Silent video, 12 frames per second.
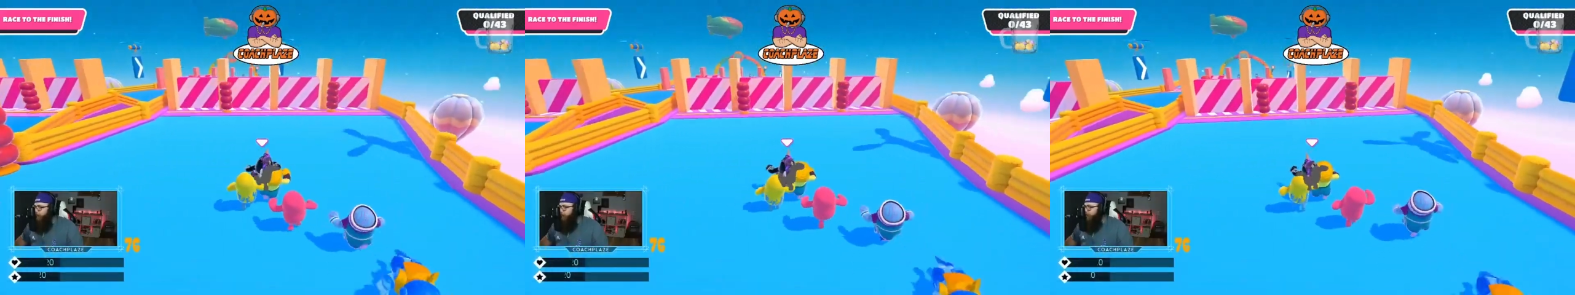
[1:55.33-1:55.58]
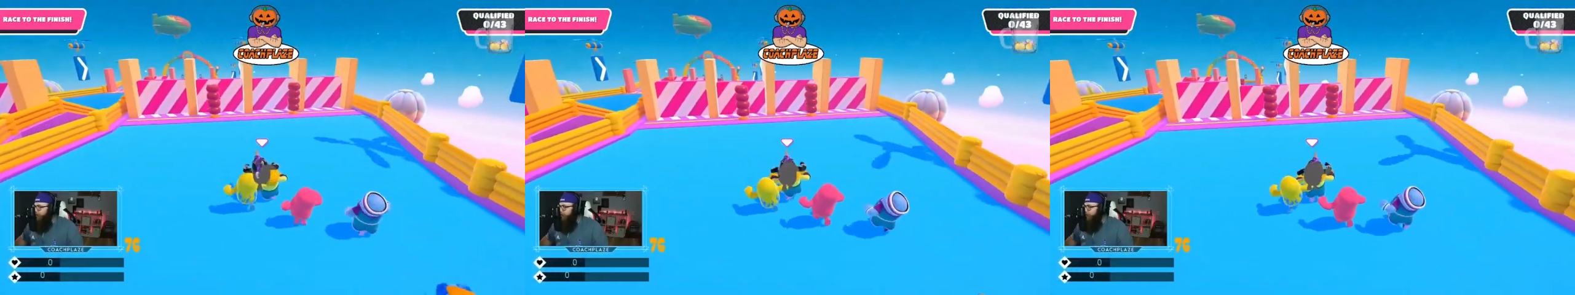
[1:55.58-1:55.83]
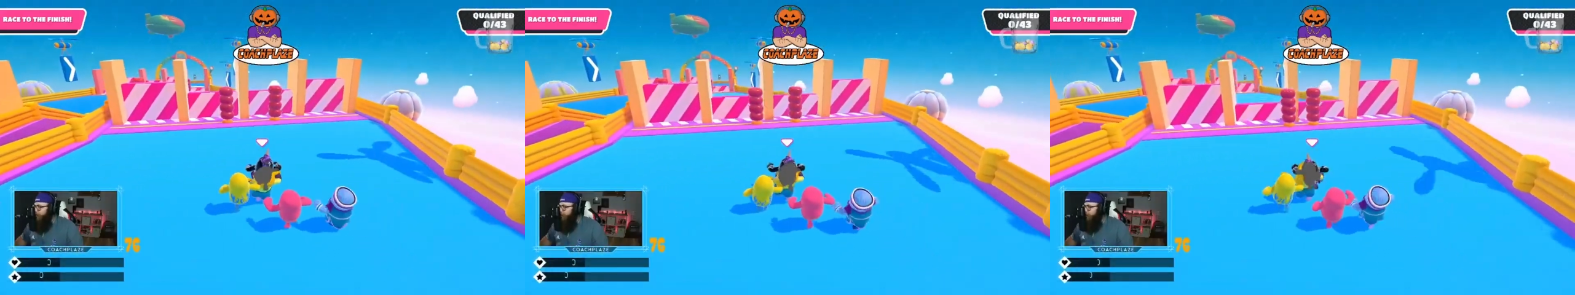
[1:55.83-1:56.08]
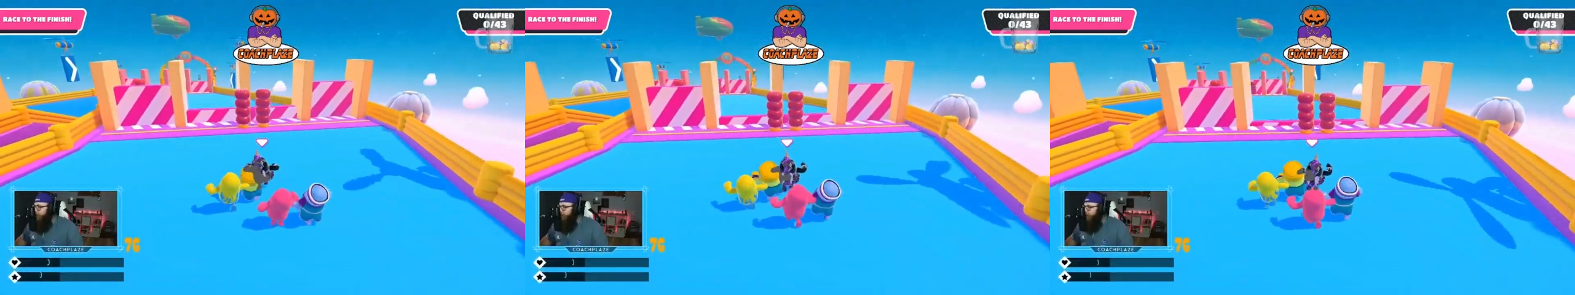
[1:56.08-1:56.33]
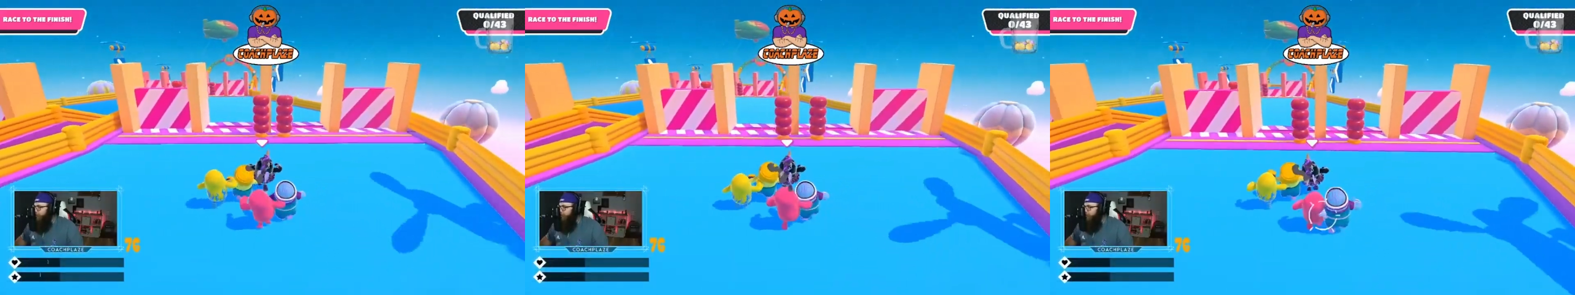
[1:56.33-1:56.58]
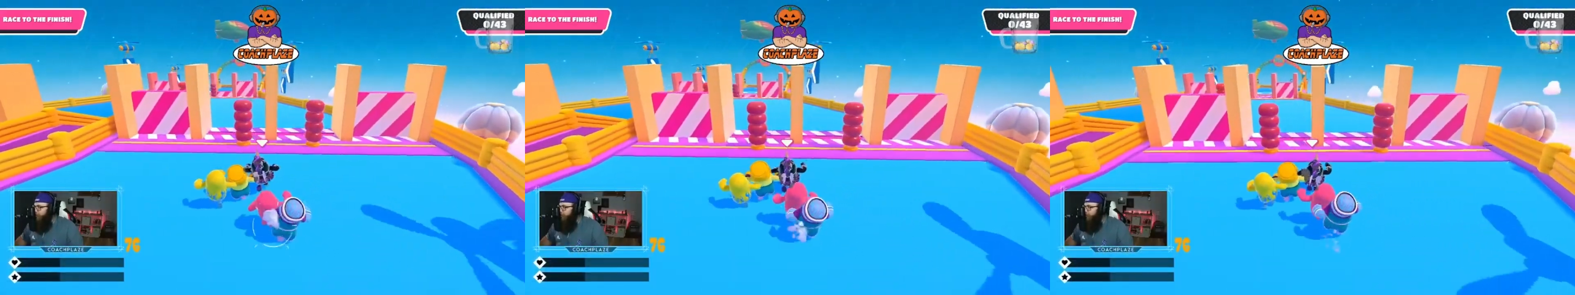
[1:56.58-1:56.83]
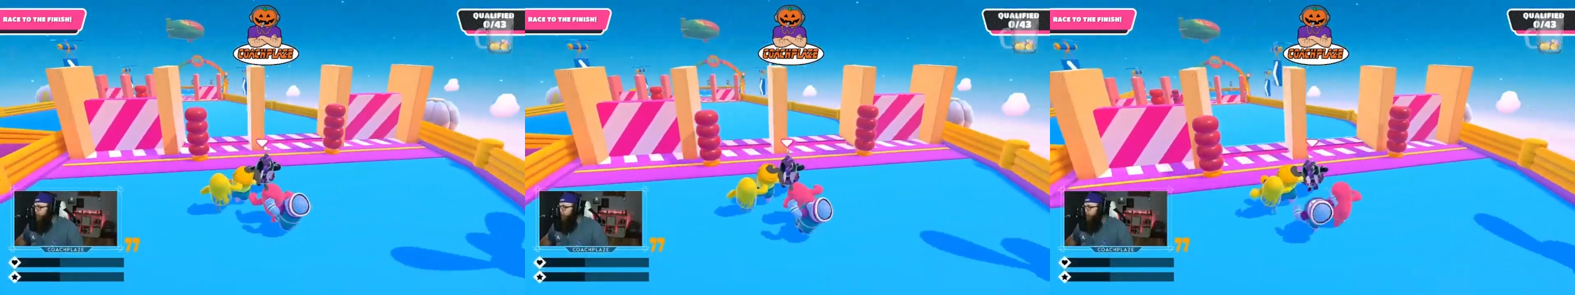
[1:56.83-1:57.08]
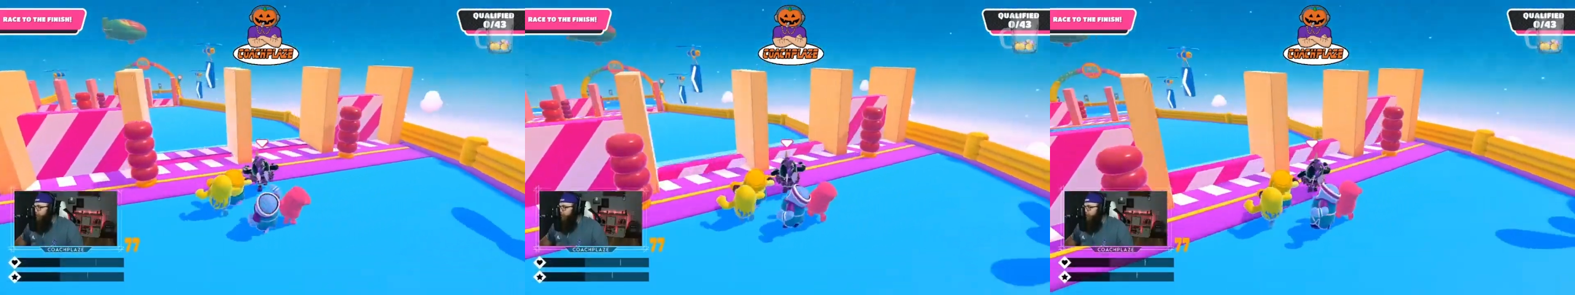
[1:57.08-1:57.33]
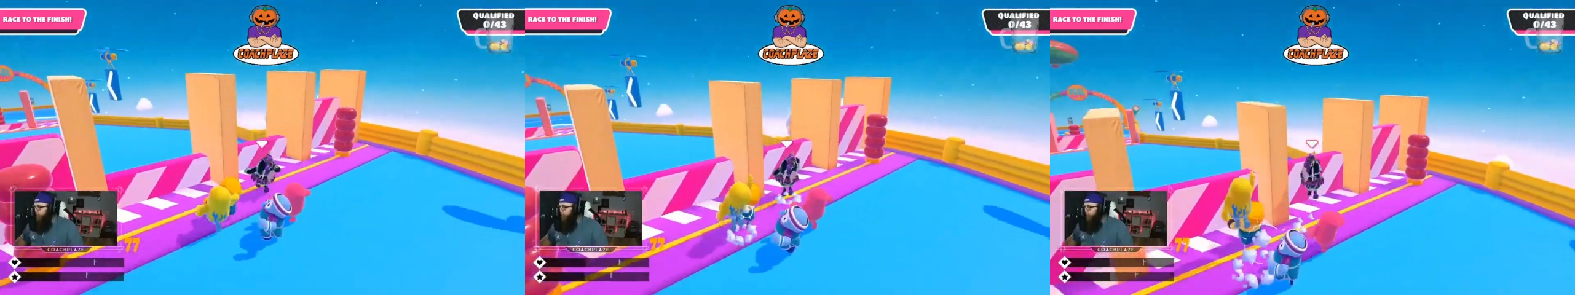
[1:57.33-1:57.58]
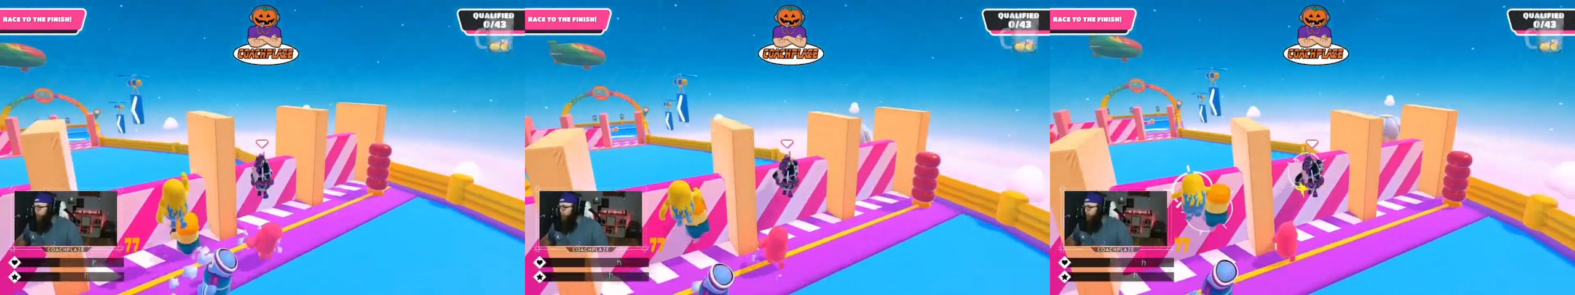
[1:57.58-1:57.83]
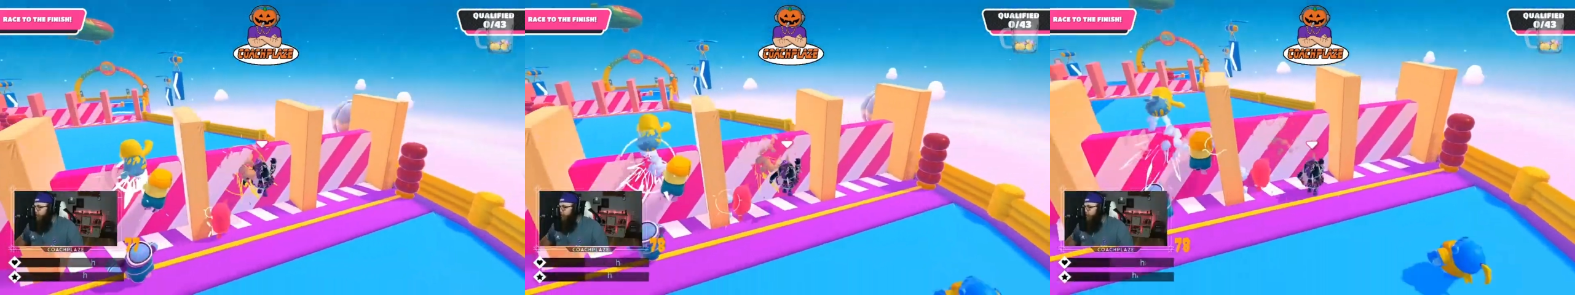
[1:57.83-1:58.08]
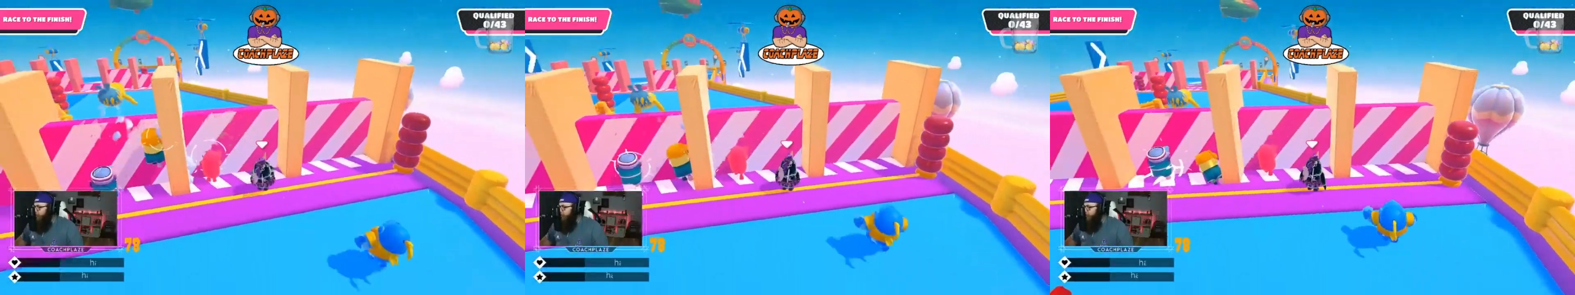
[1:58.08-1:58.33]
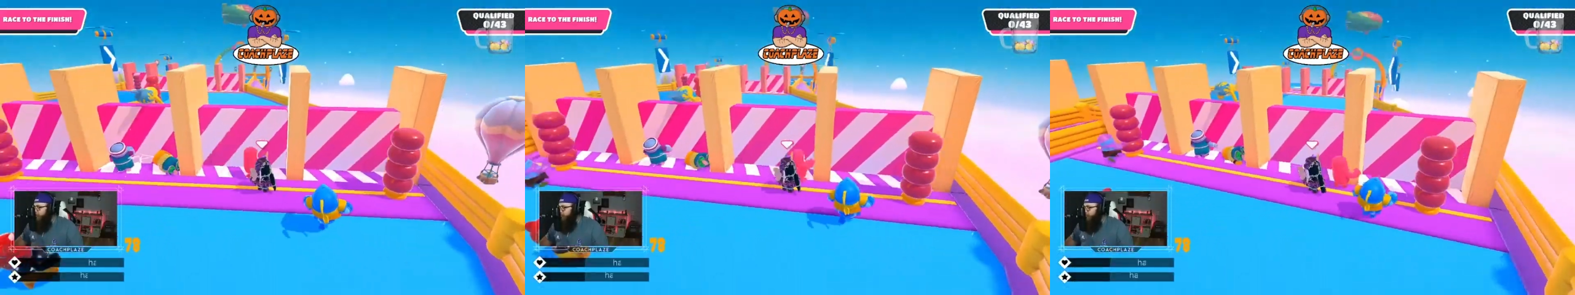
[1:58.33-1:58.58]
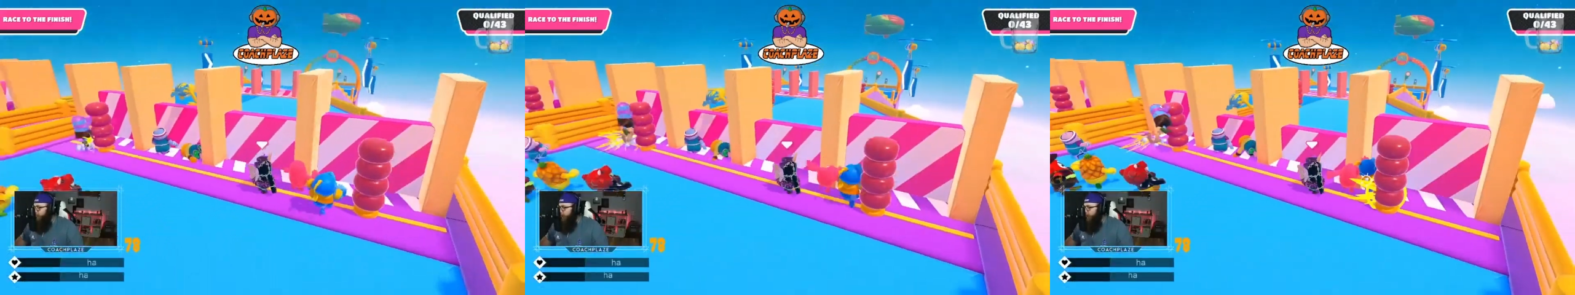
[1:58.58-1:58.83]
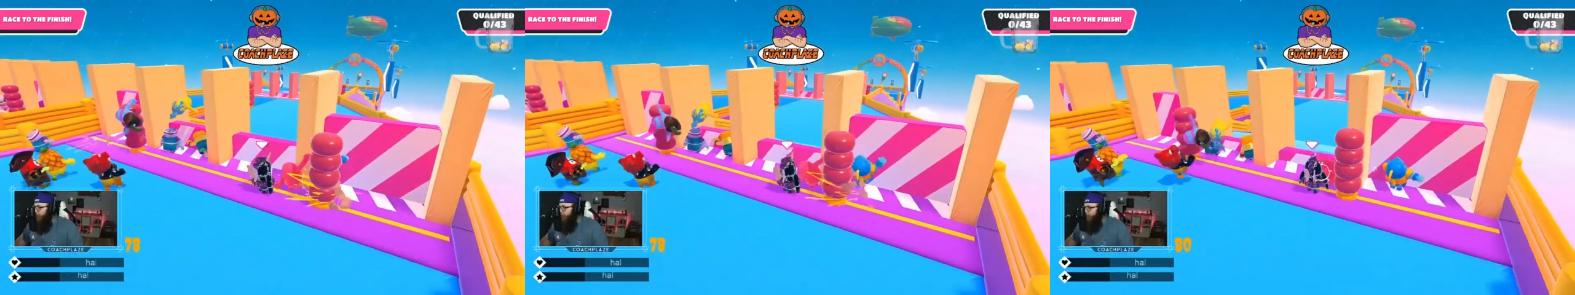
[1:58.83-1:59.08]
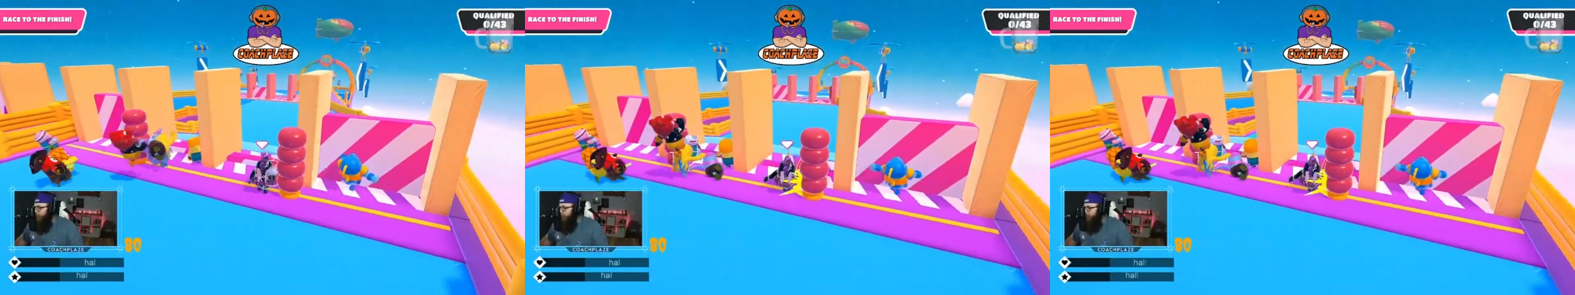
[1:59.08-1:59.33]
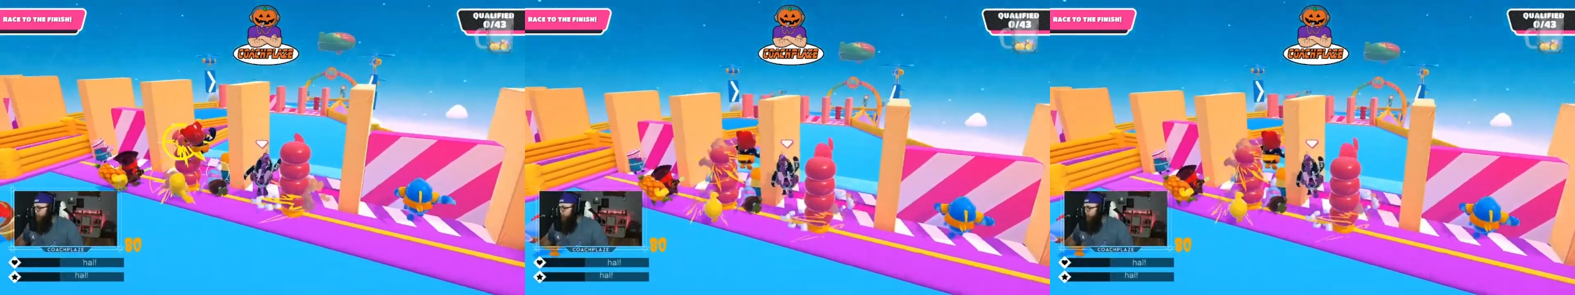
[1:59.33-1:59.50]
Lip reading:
Nobody's mouth can be seen.